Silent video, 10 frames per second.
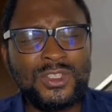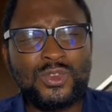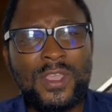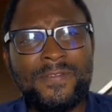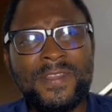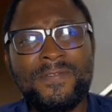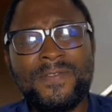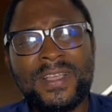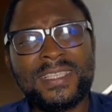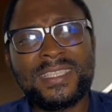So if the
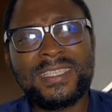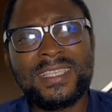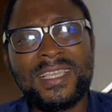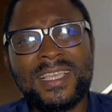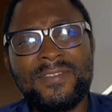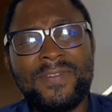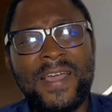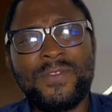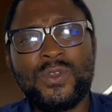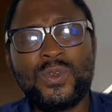first
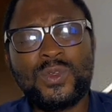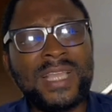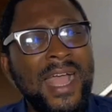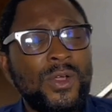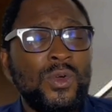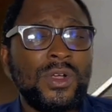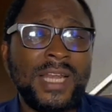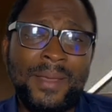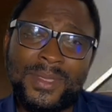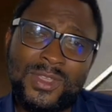5 you wrote are
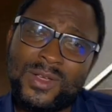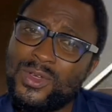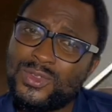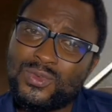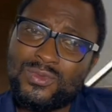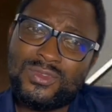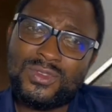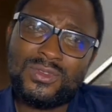wrong, that means you are going to